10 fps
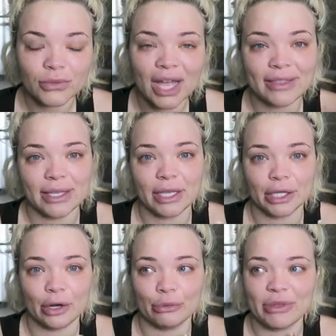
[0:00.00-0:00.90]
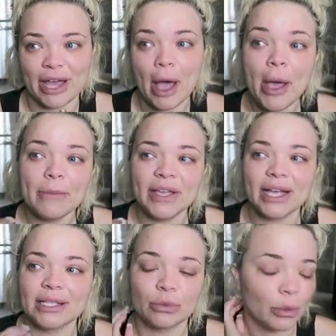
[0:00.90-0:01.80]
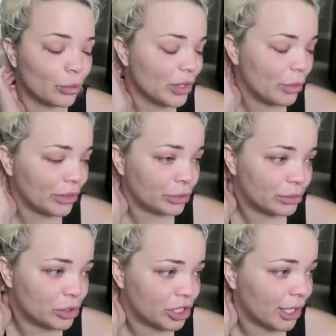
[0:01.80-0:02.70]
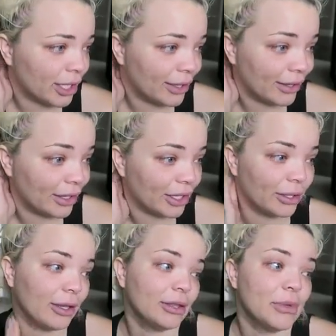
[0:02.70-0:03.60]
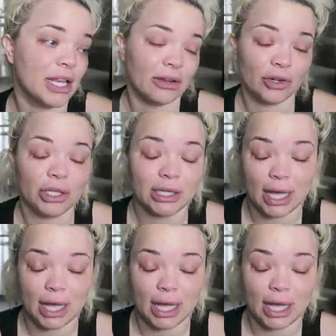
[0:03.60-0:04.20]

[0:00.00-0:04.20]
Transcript: I think he could have owed me that. Because when we went through some shit at the beginning of early